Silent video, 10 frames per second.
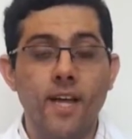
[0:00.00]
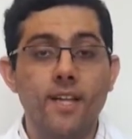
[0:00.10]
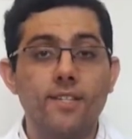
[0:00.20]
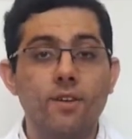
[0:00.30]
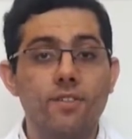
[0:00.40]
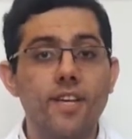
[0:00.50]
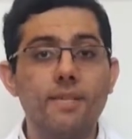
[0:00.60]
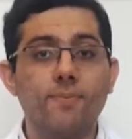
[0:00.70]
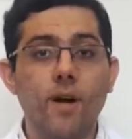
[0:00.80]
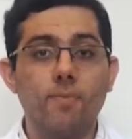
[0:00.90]
So this
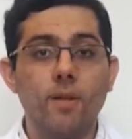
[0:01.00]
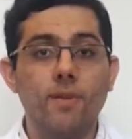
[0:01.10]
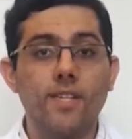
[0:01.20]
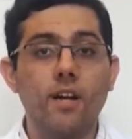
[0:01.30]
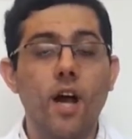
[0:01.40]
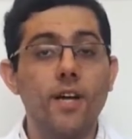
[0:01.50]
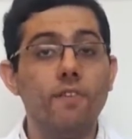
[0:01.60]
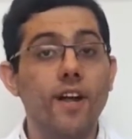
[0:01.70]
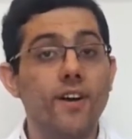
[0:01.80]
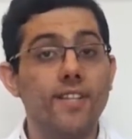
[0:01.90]
problem is a kind of
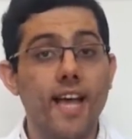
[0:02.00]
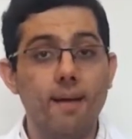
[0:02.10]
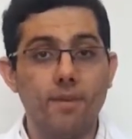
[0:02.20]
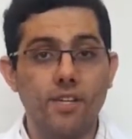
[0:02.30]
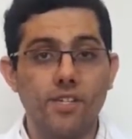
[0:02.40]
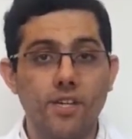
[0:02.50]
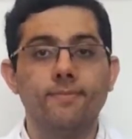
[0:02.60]
hair damage.